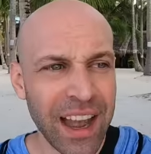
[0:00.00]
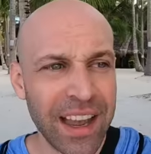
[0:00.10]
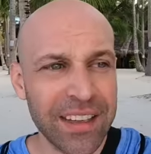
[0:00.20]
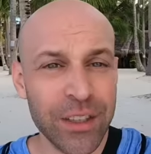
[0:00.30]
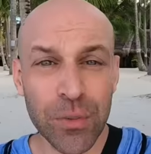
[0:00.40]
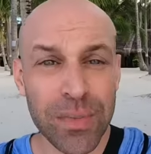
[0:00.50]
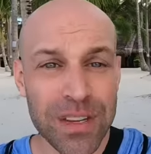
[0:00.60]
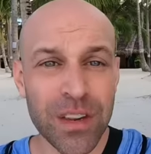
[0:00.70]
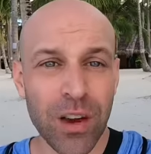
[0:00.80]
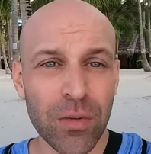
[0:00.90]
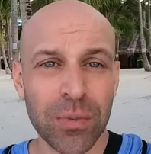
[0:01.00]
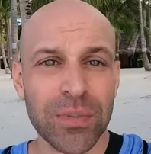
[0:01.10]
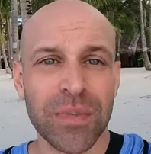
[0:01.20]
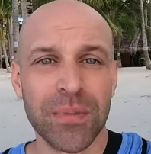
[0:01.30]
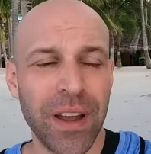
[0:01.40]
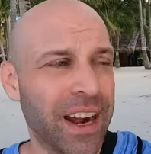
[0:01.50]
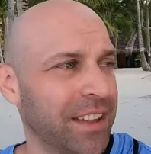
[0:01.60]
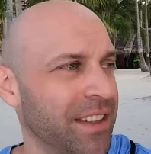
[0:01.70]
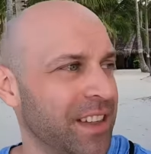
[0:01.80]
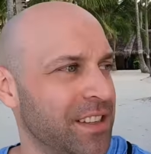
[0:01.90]
and you miss home. And I
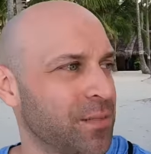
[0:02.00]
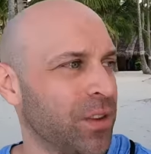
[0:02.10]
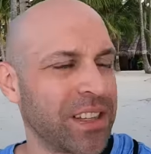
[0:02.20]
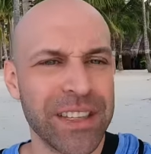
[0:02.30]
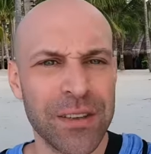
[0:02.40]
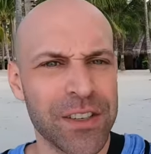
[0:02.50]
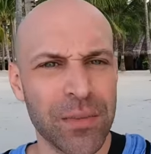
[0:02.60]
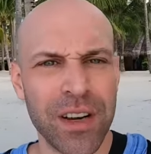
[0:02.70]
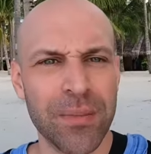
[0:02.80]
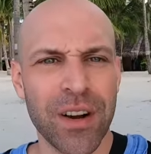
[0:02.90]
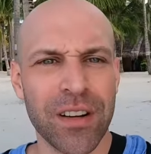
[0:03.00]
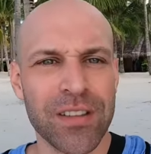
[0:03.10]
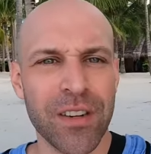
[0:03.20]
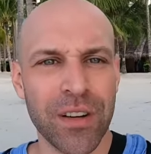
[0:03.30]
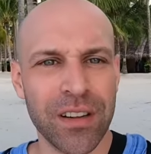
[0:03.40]
think that's one thing that so many Americans